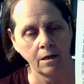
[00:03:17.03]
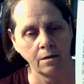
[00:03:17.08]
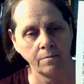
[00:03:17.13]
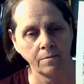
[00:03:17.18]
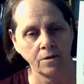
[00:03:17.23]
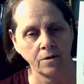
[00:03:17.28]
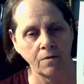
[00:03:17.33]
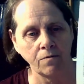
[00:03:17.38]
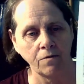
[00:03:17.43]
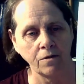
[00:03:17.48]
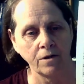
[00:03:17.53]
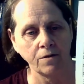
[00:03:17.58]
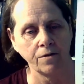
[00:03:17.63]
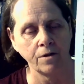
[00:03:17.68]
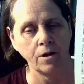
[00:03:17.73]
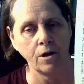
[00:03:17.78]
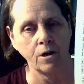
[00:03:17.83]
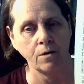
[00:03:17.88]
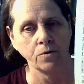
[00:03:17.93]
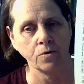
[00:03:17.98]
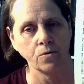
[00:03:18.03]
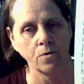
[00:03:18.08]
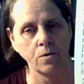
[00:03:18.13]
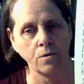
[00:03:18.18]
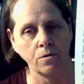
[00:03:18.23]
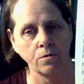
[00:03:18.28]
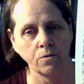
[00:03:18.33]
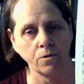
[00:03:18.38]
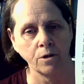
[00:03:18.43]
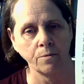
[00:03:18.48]
several different
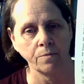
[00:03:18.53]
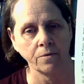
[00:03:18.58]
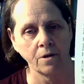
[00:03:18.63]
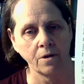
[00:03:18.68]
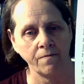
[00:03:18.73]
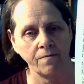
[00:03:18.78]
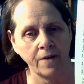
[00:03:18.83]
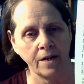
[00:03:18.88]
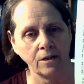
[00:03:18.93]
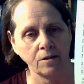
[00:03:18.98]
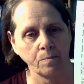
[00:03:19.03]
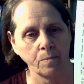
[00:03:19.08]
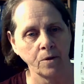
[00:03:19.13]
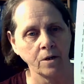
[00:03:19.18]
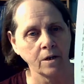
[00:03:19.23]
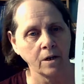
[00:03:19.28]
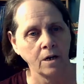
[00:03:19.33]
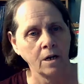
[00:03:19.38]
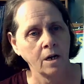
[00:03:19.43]
homeschool groups on Facebook.